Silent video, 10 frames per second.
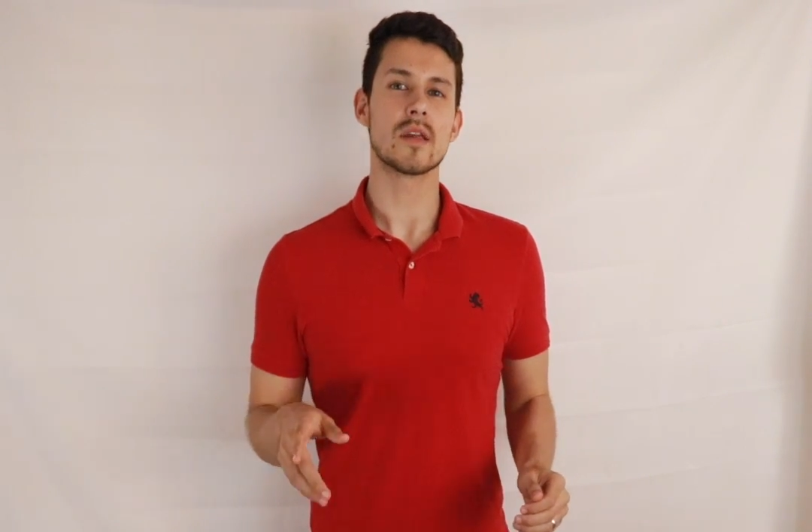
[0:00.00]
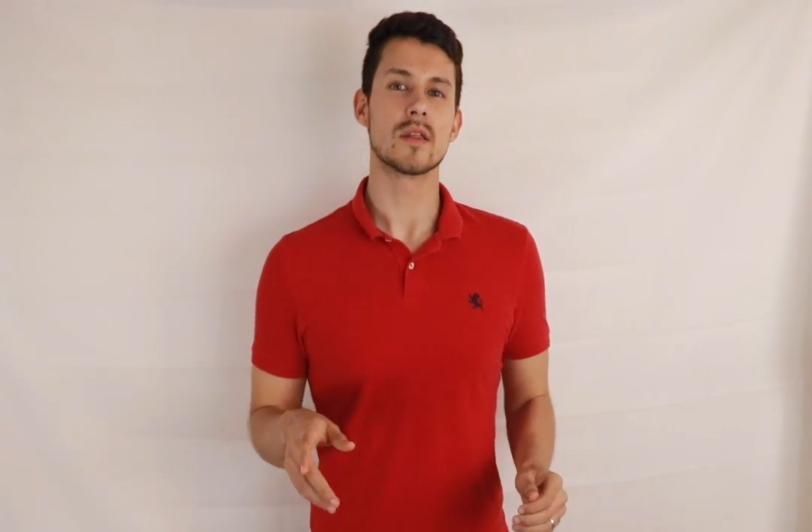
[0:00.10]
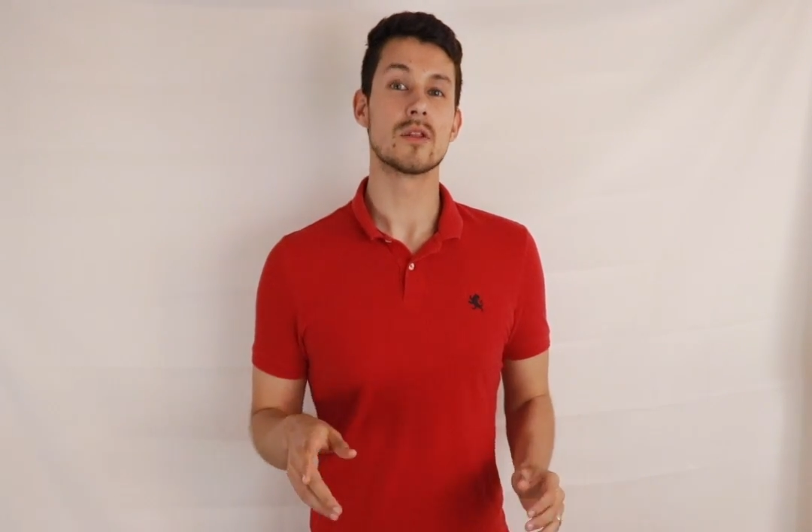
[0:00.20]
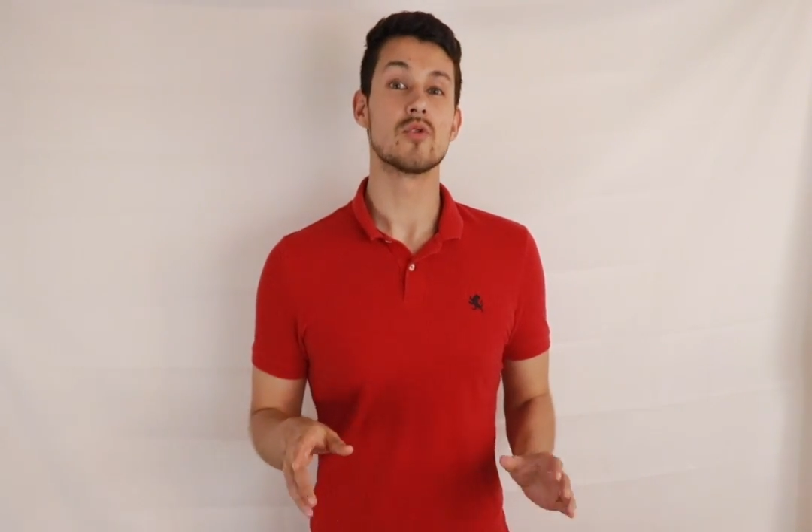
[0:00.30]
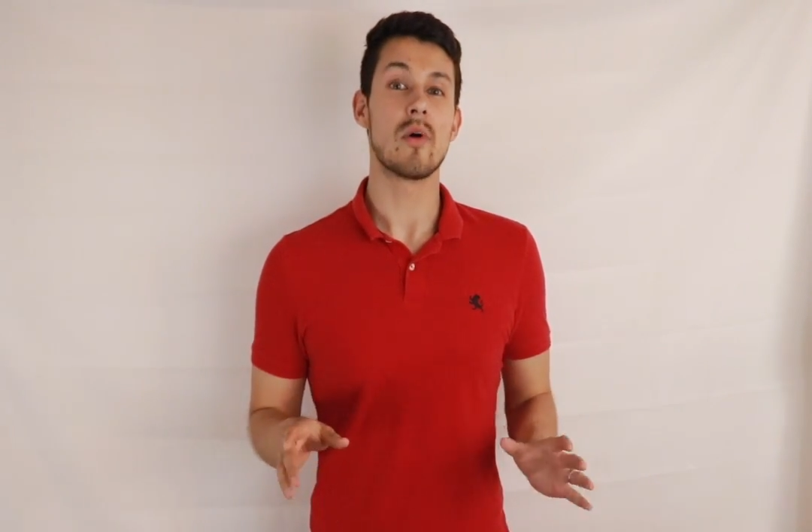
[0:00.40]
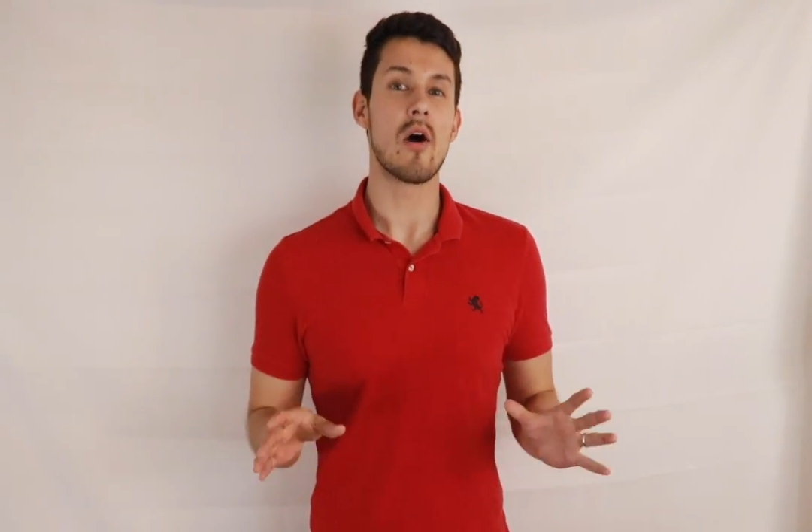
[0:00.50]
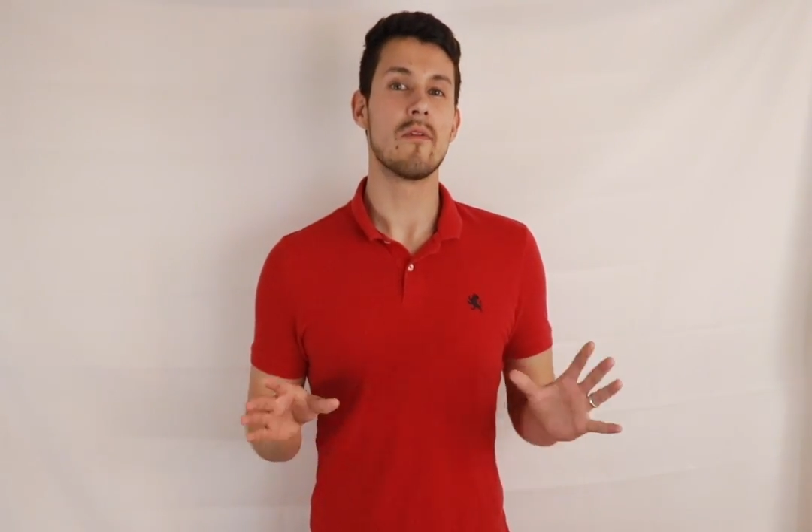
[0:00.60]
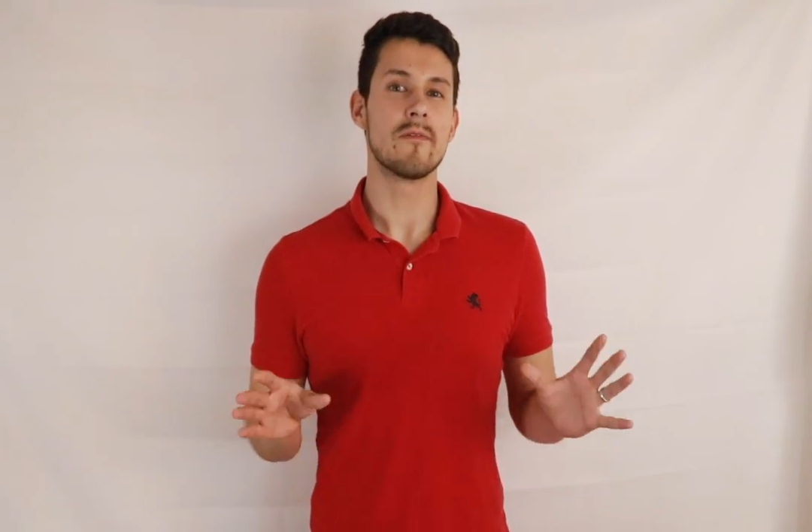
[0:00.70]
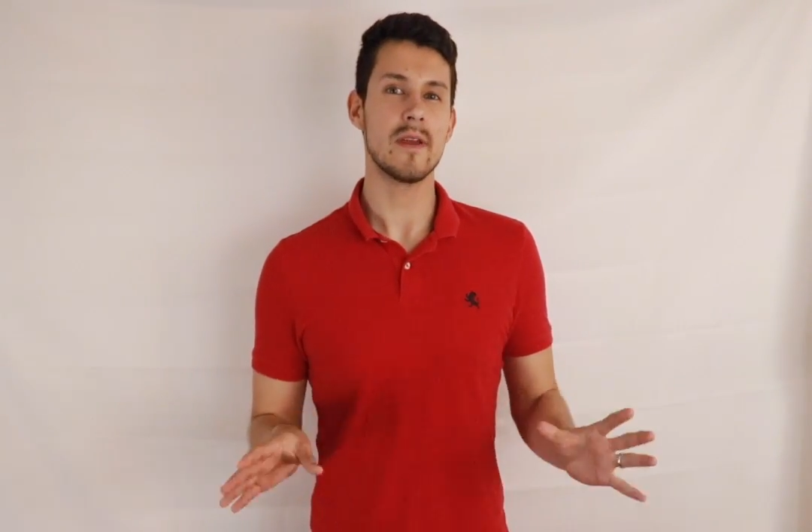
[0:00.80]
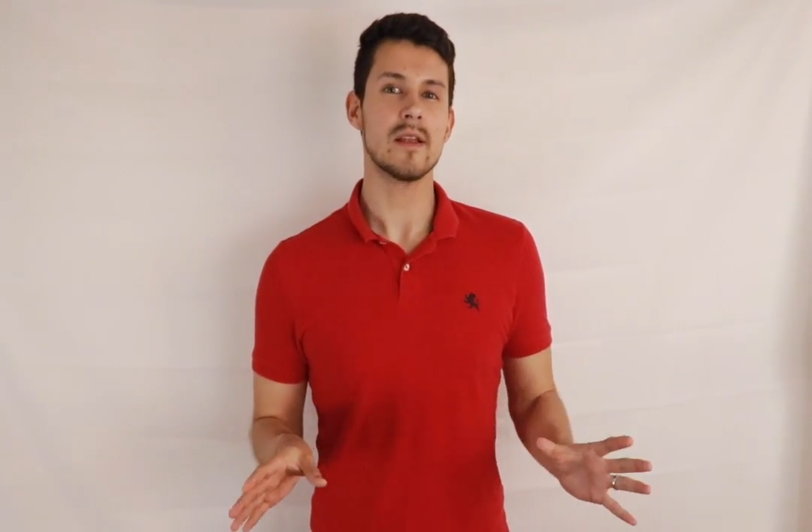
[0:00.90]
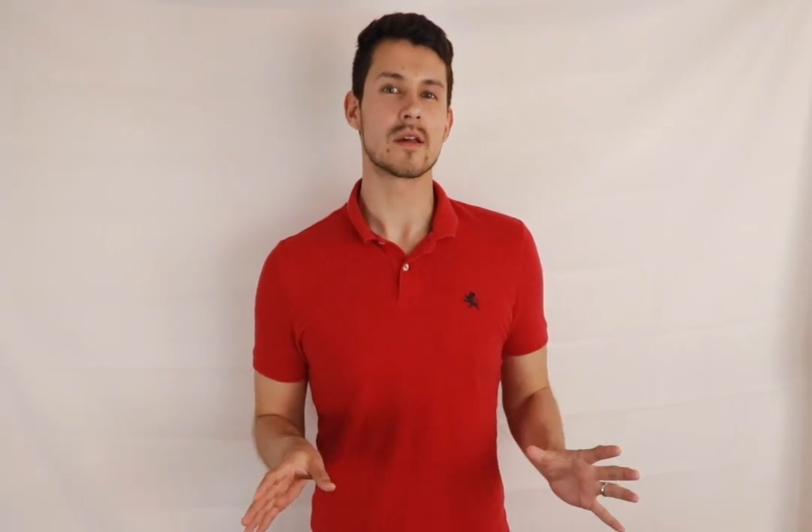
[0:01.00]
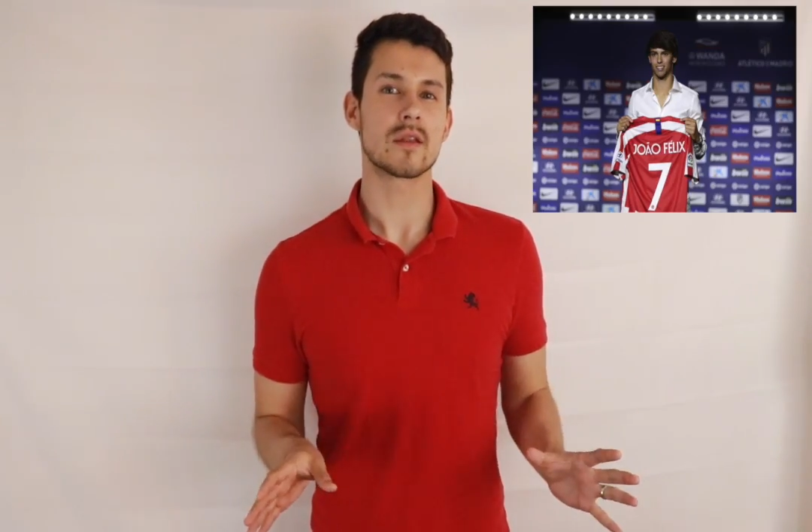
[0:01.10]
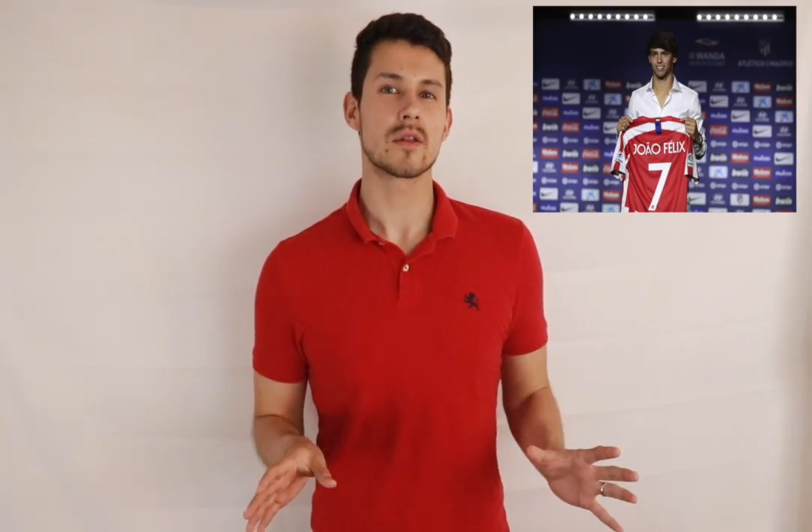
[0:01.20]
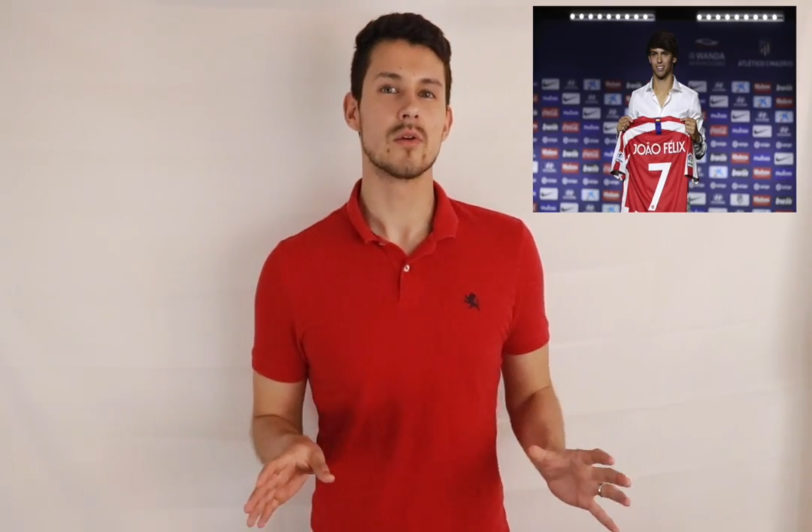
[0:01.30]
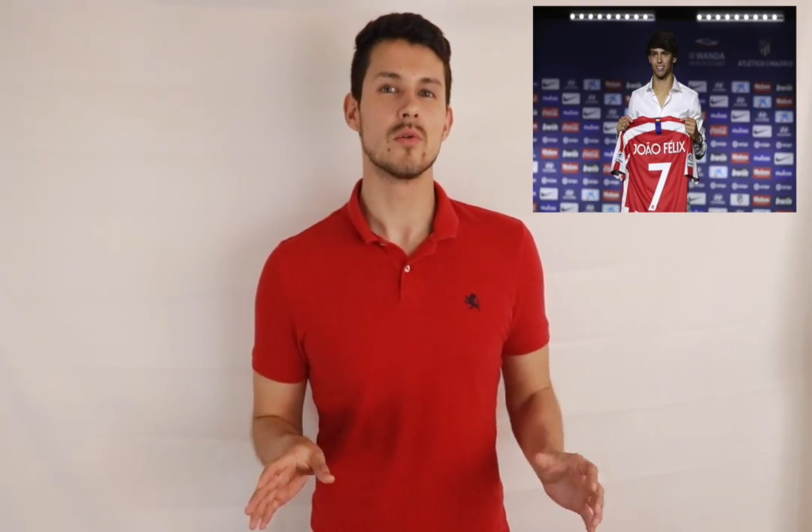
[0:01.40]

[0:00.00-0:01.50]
is João Félix,